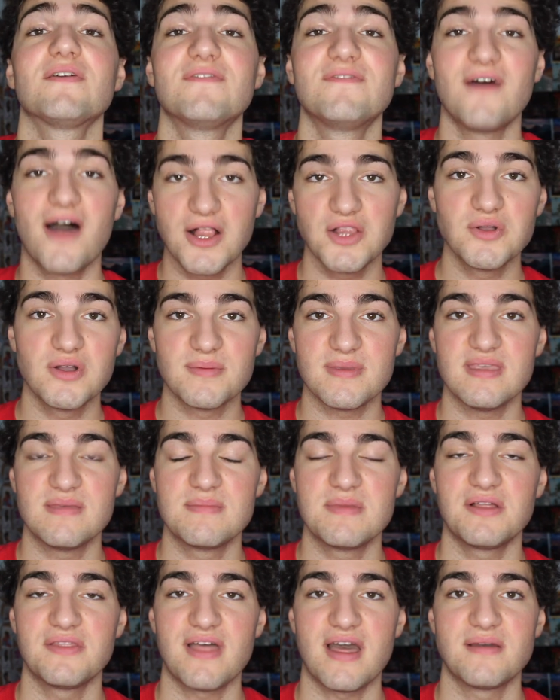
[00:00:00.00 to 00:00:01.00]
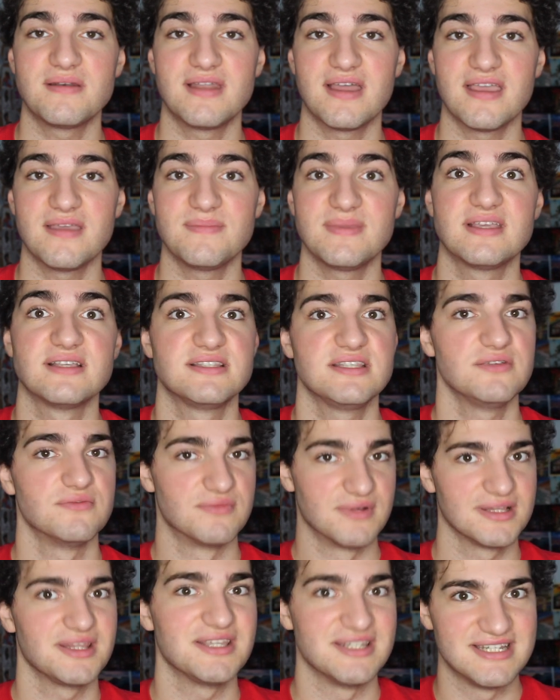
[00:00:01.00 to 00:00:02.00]
follow-up email that night because he
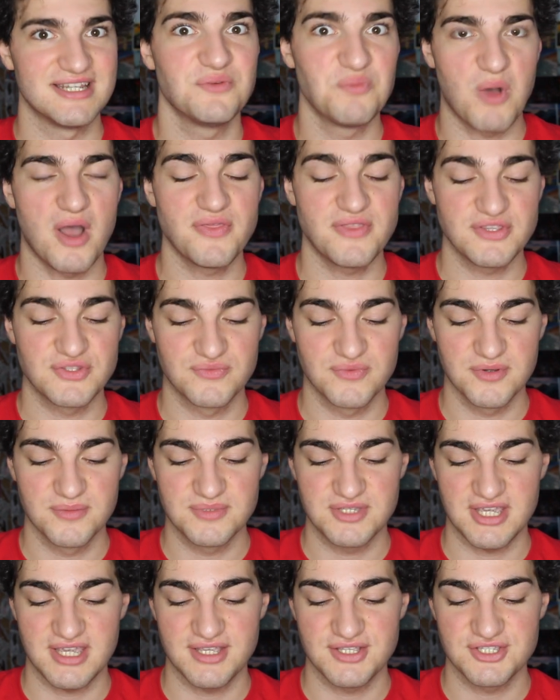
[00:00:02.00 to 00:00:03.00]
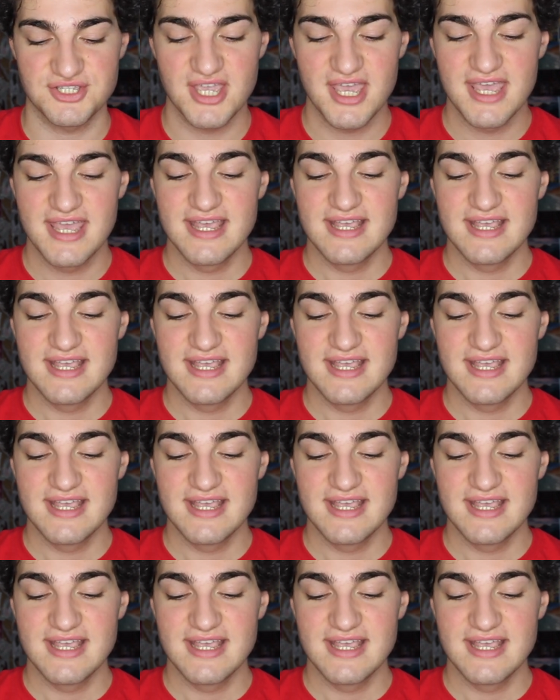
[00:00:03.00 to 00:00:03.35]
really did want this room change,